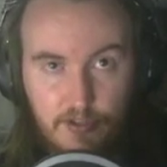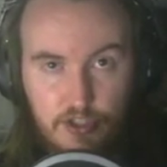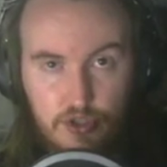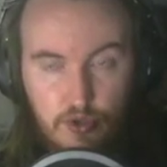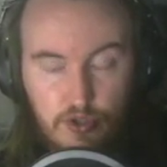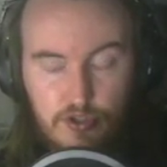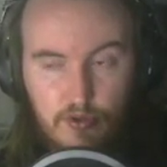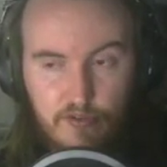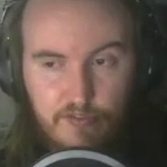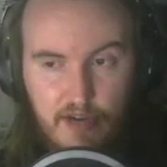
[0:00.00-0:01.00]
that draws
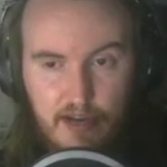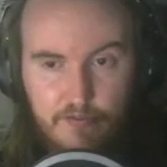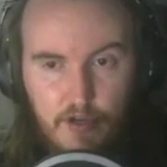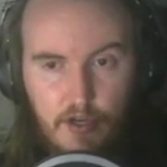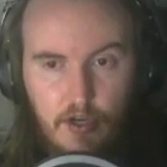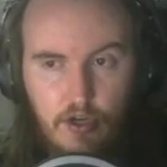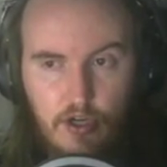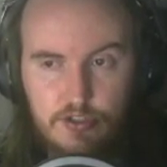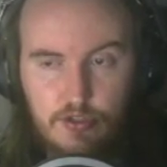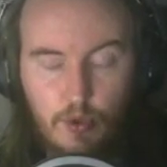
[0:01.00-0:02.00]
you a 5
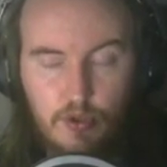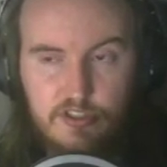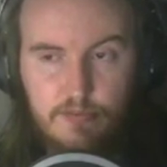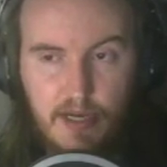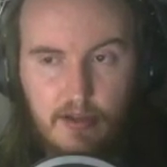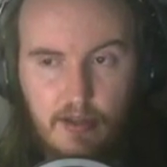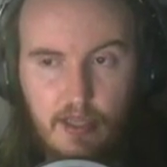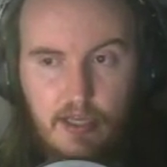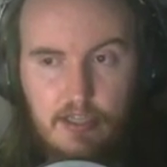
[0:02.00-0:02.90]
cost or more spell.